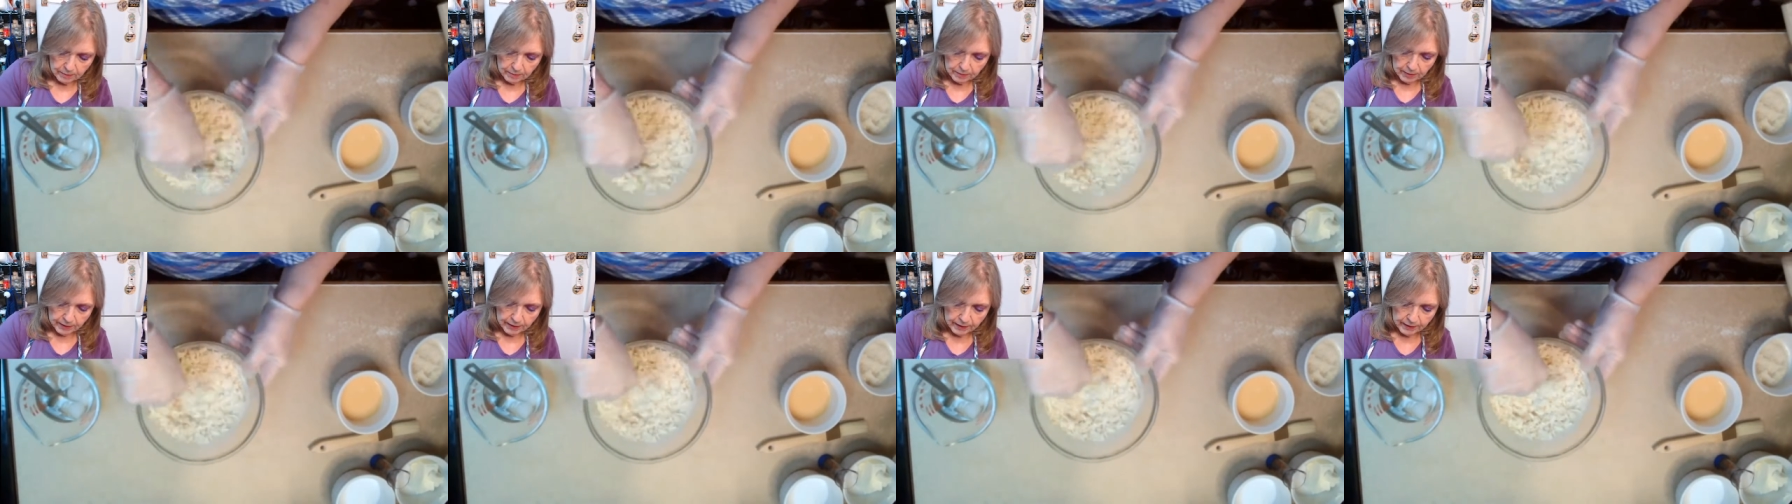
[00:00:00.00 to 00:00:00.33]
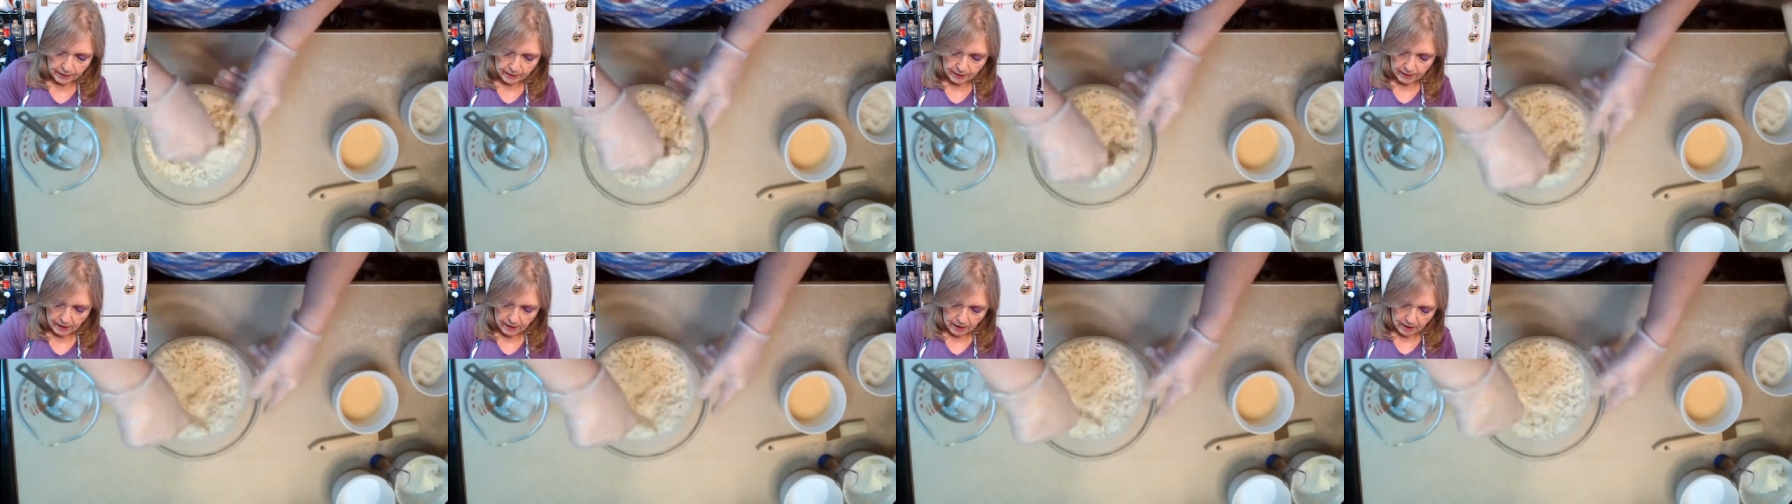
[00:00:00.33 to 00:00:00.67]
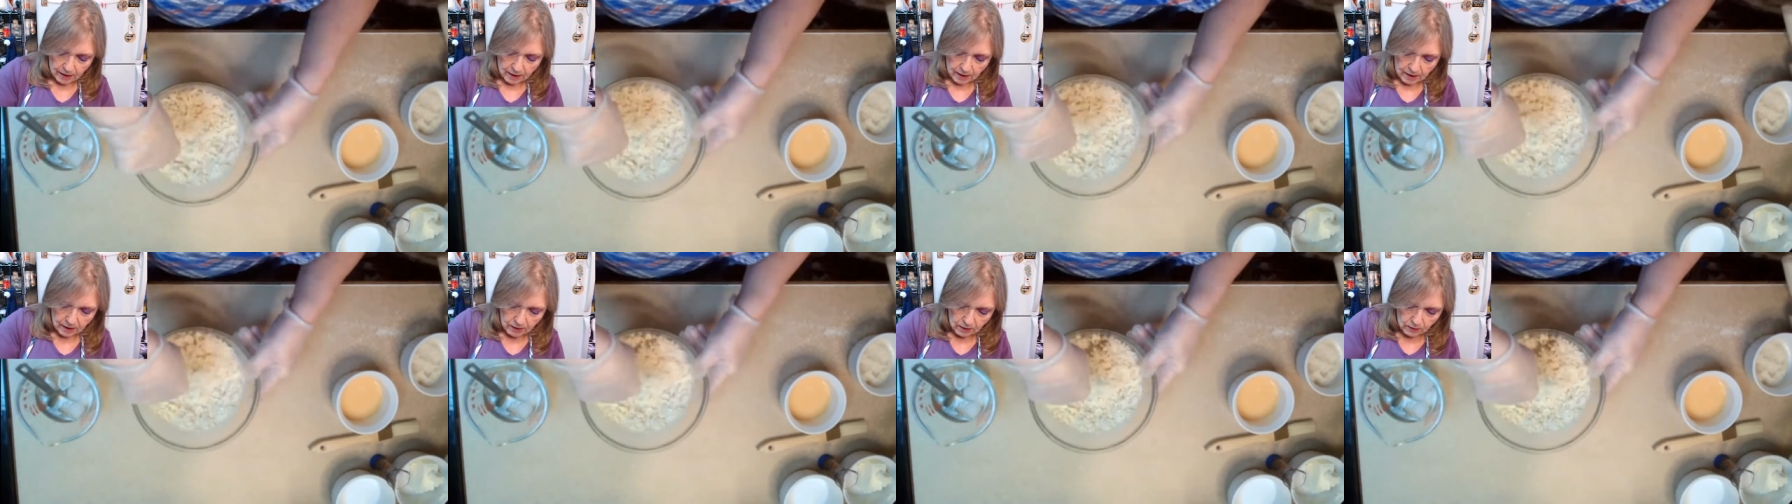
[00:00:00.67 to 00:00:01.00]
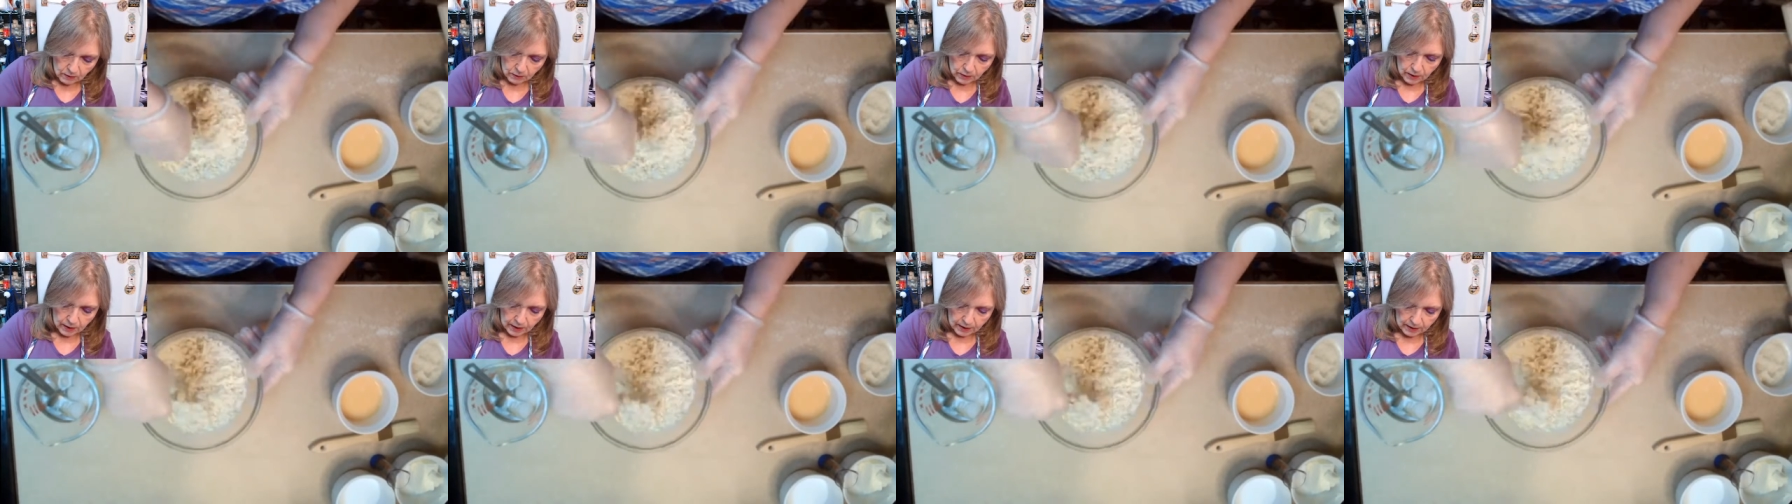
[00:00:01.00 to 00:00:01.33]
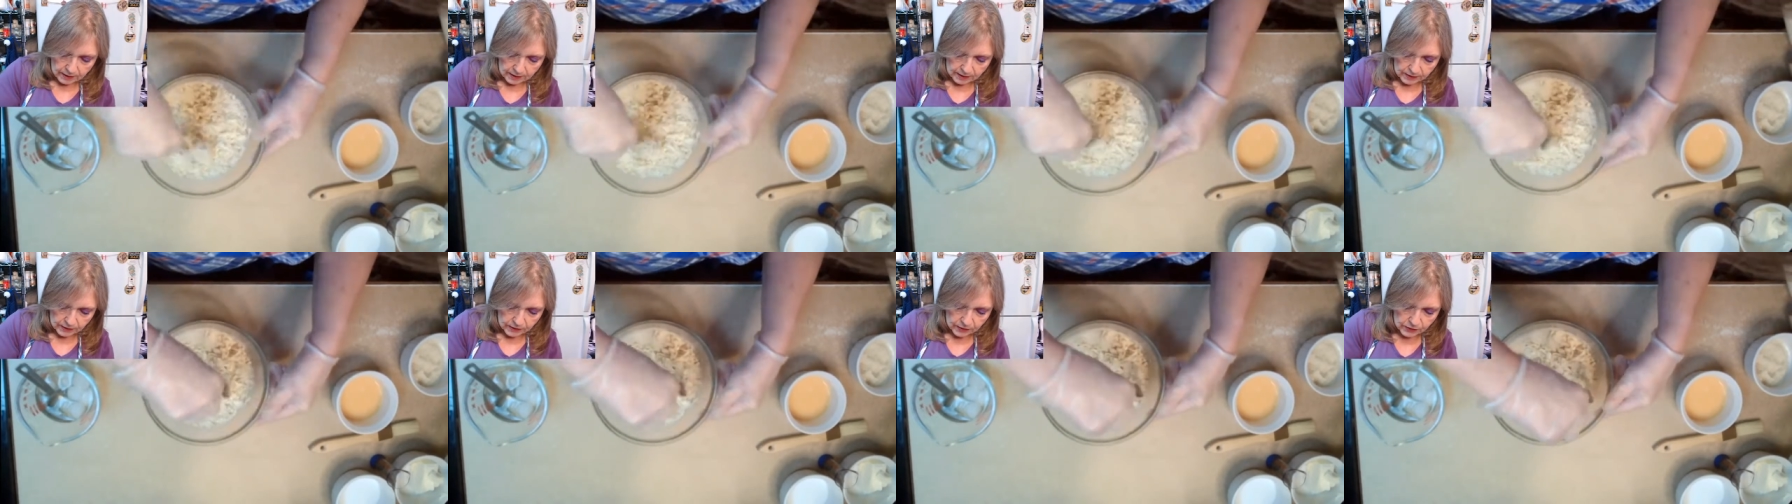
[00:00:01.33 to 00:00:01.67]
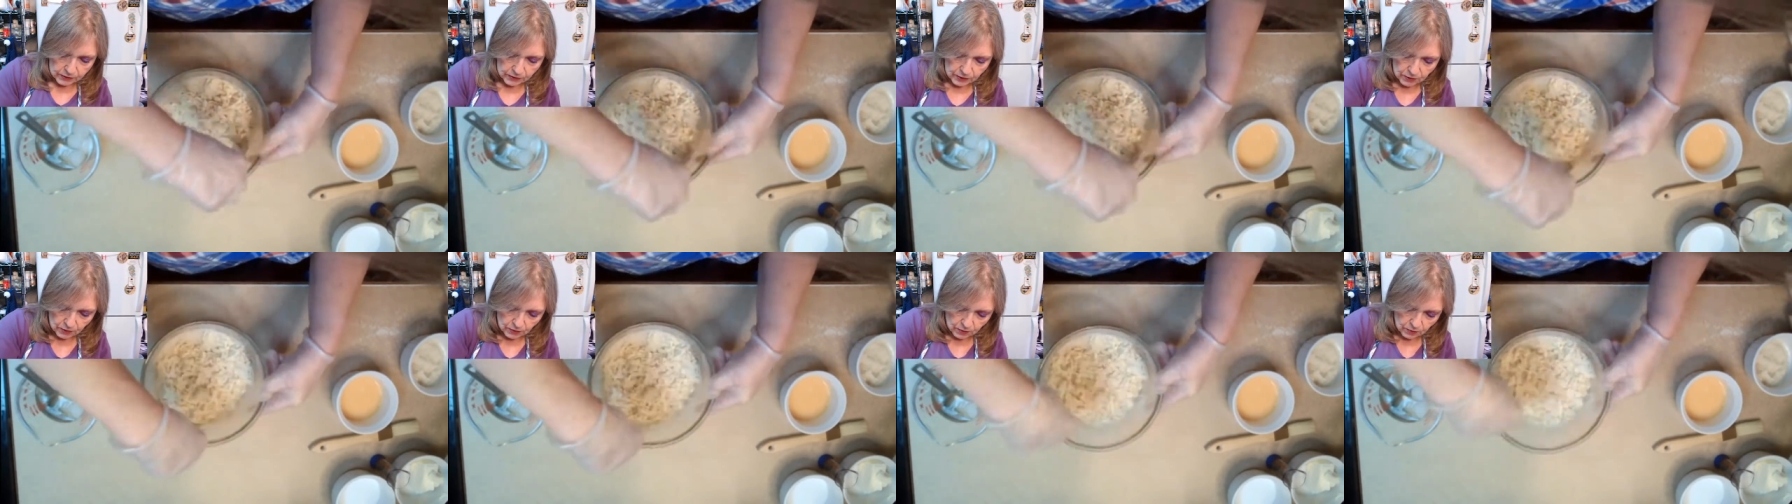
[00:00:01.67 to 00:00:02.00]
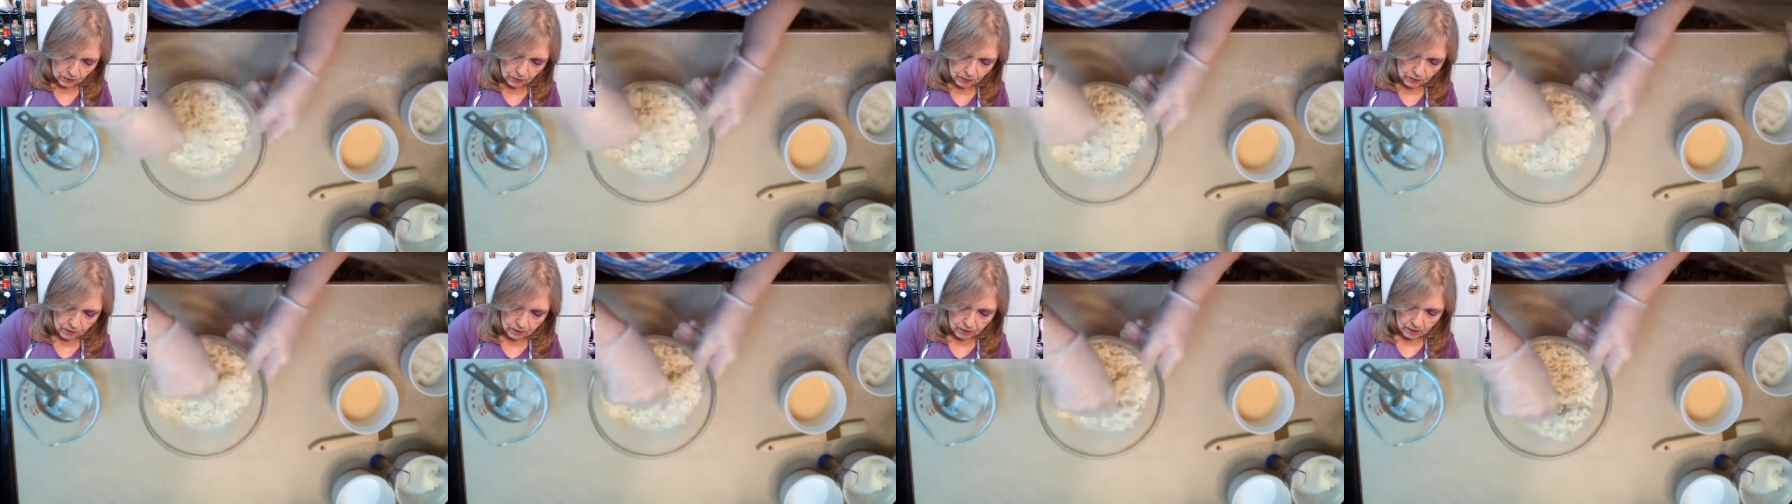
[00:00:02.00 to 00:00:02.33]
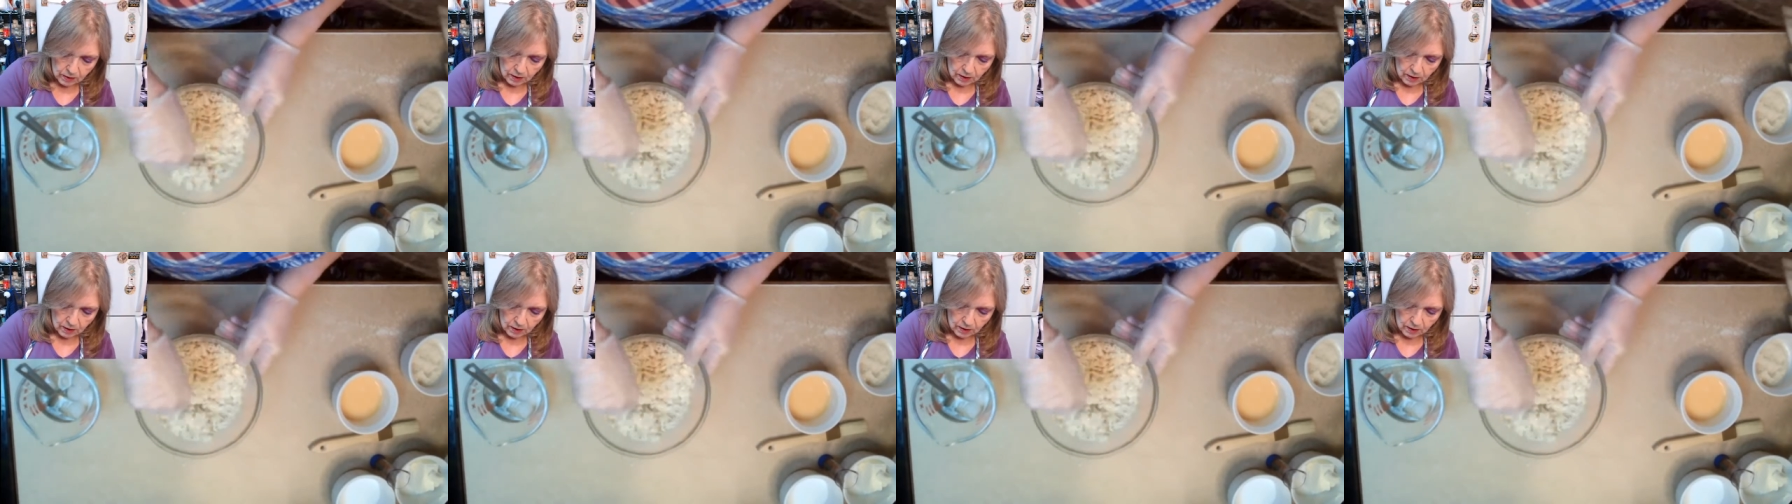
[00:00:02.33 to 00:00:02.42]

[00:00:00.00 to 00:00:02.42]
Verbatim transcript: up. Okay, so